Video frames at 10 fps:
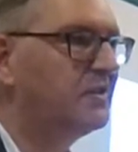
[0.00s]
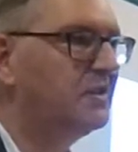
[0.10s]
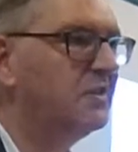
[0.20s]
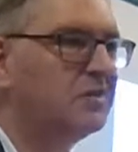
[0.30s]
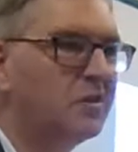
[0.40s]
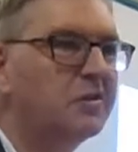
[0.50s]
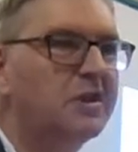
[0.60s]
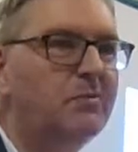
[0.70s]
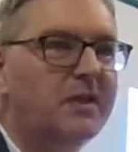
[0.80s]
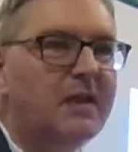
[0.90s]
seen a
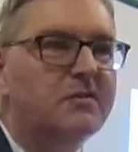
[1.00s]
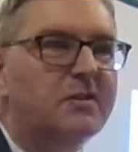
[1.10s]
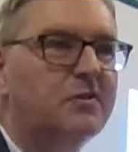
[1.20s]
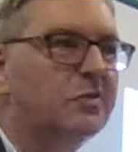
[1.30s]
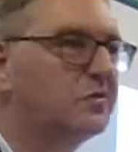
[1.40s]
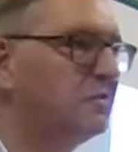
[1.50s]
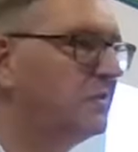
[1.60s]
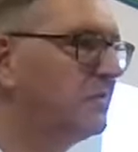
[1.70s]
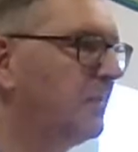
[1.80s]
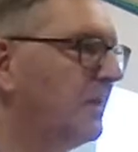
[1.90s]
donkey without a cross on
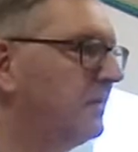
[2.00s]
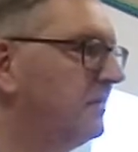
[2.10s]
its back?